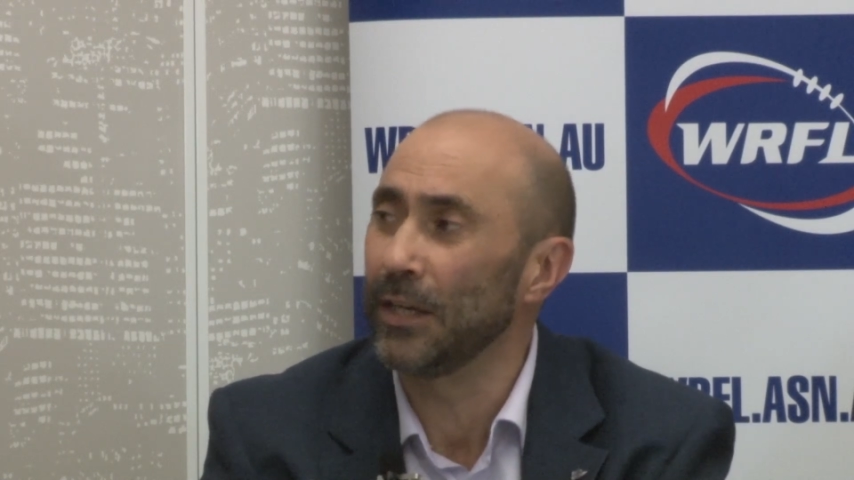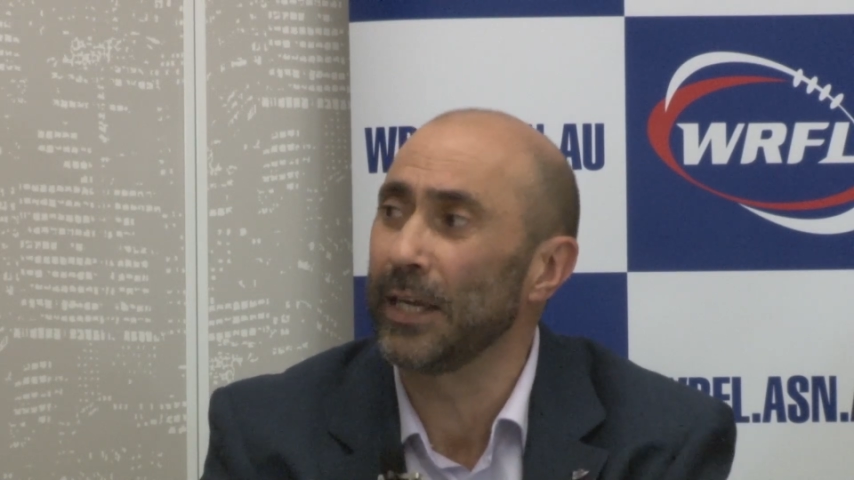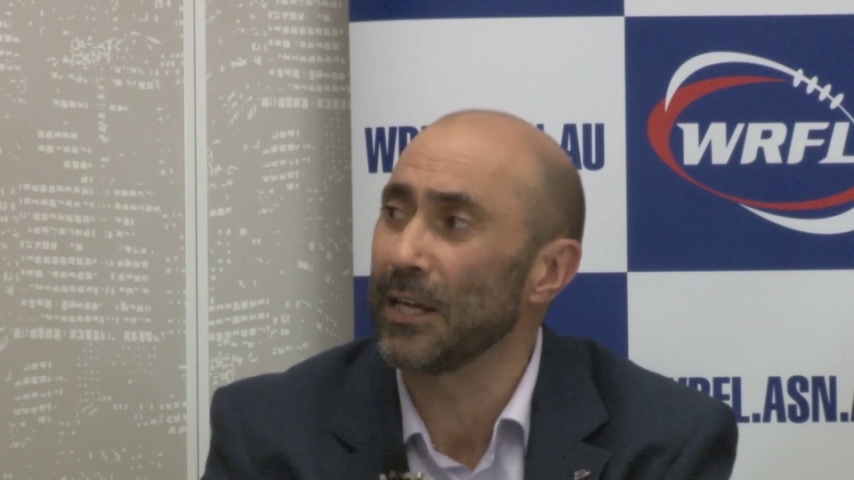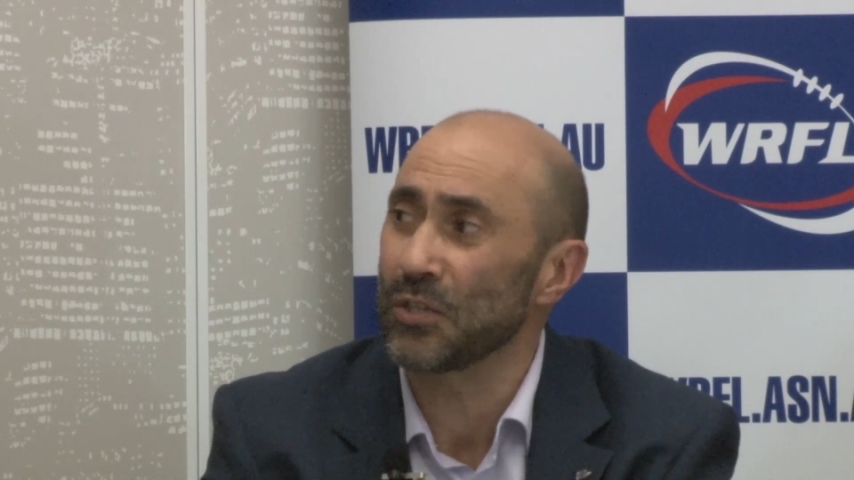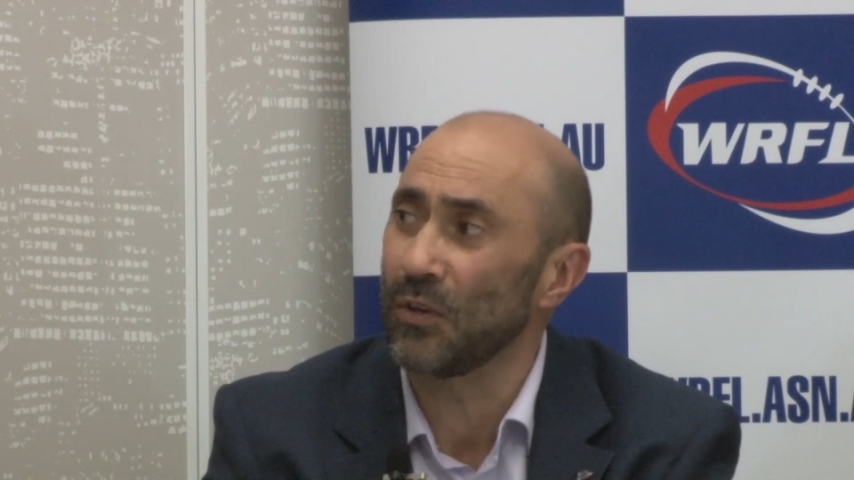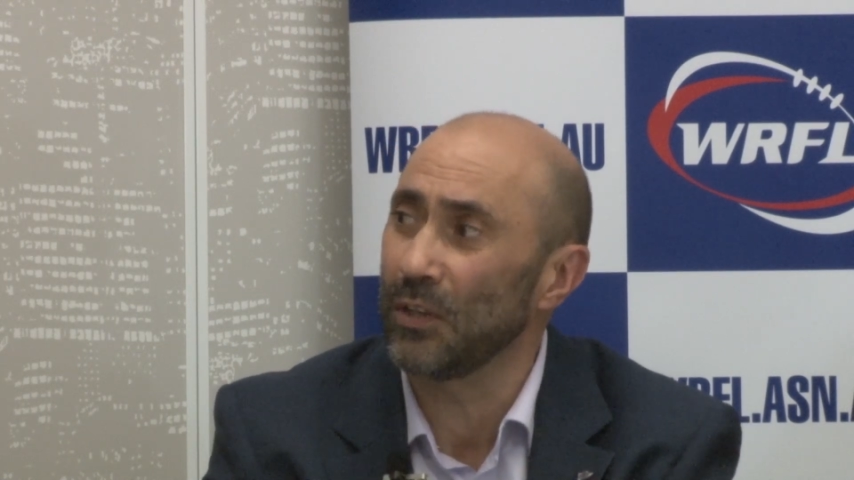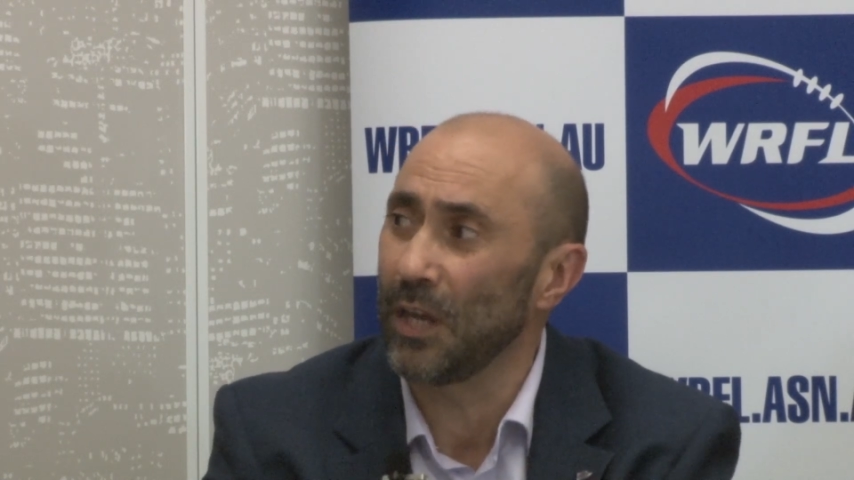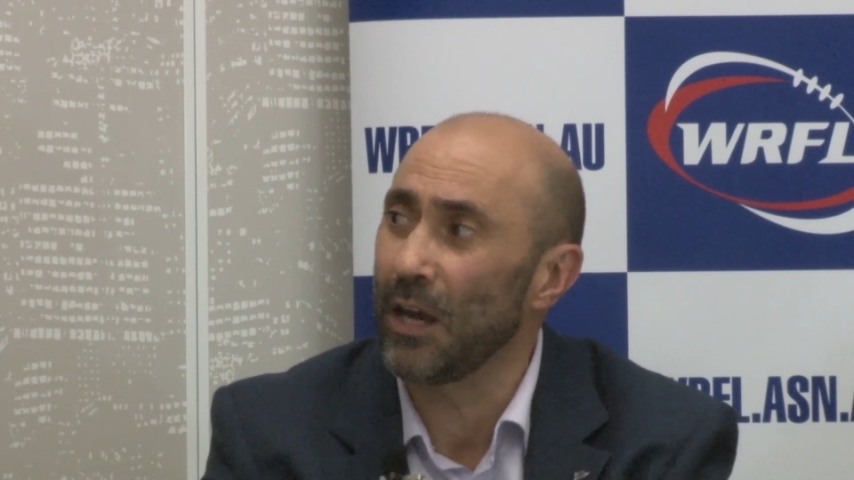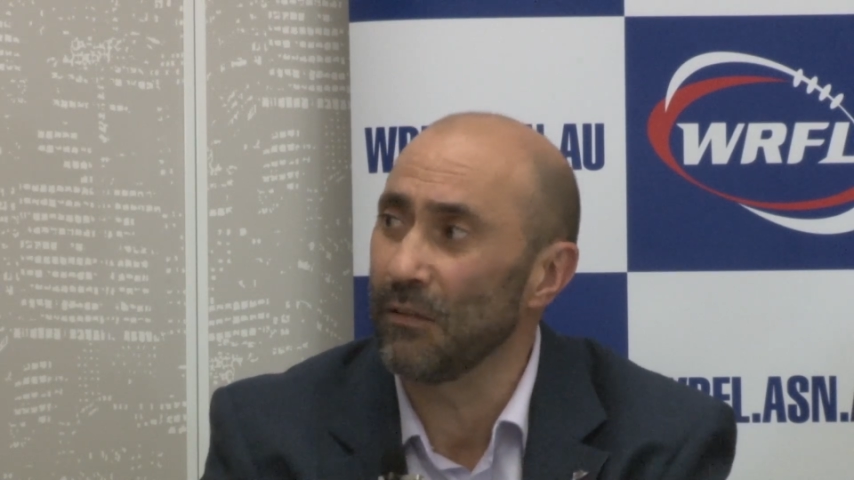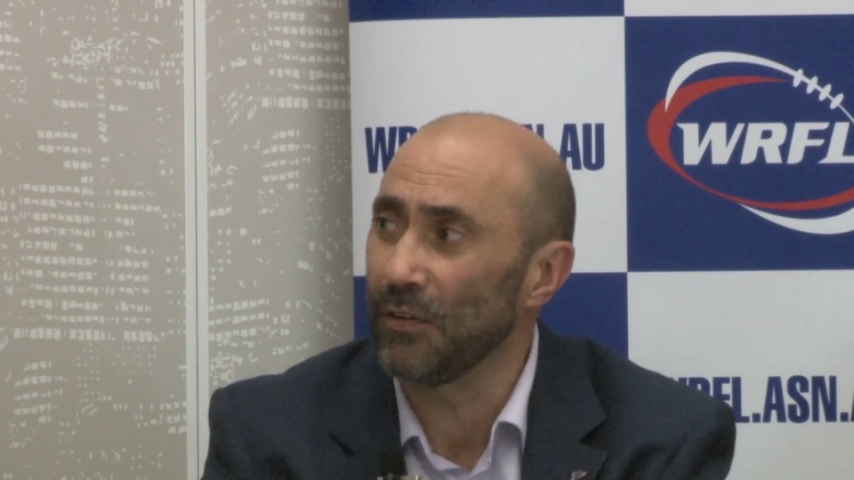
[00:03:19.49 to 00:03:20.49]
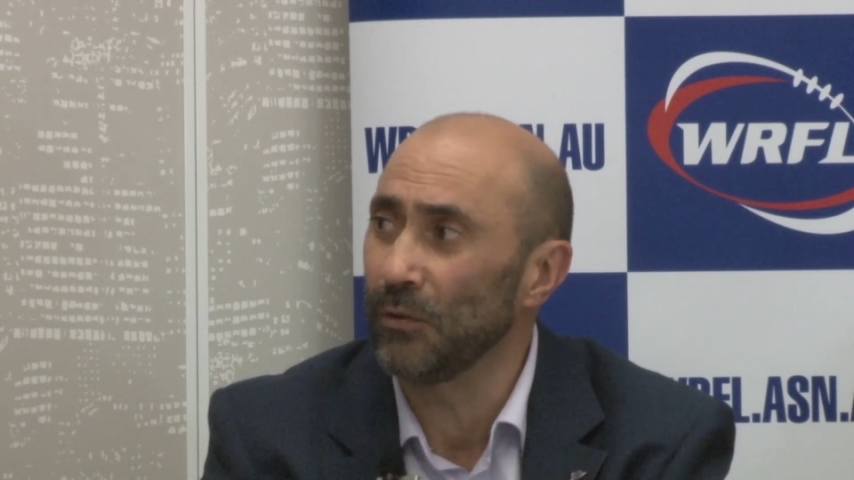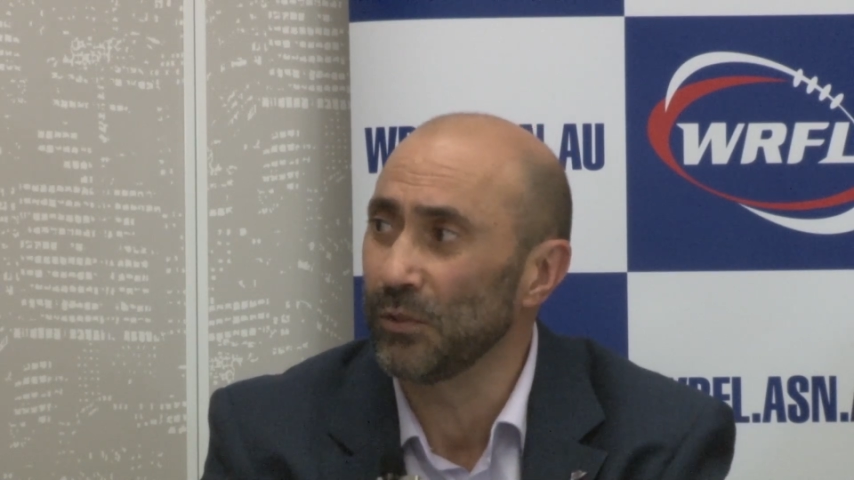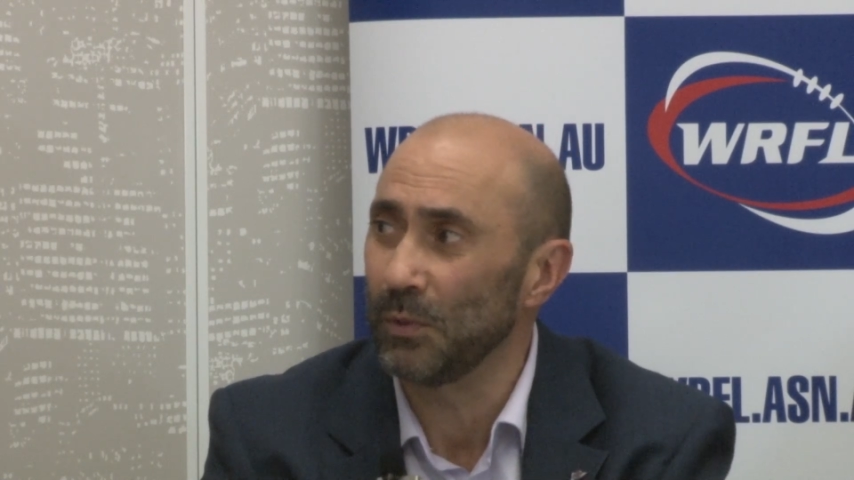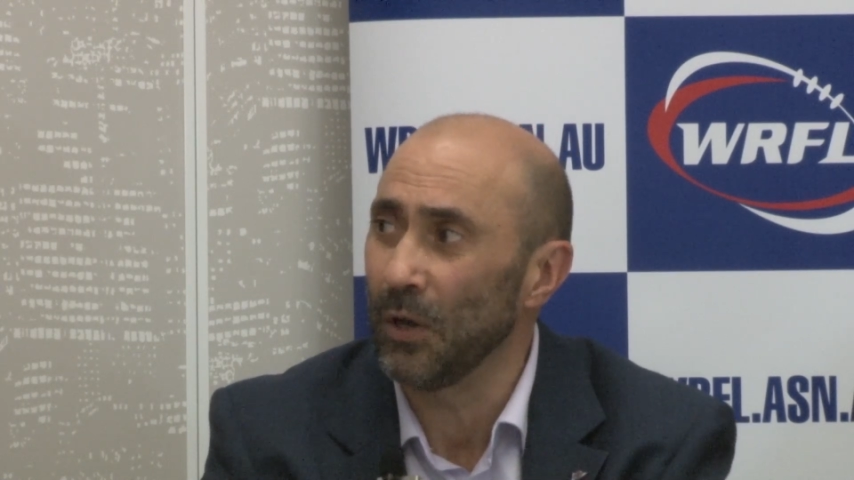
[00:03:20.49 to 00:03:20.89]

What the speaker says: league outside the AFL,